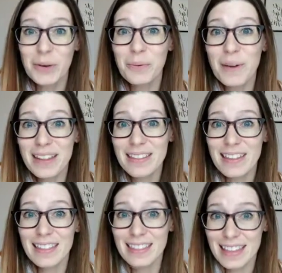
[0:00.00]
with
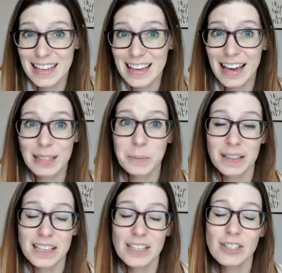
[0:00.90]
the
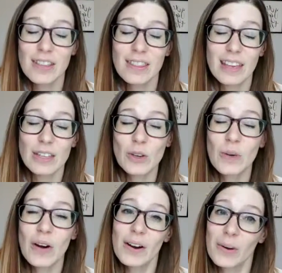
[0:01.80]
expectation that
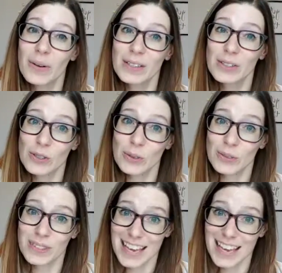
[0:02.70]
you are going to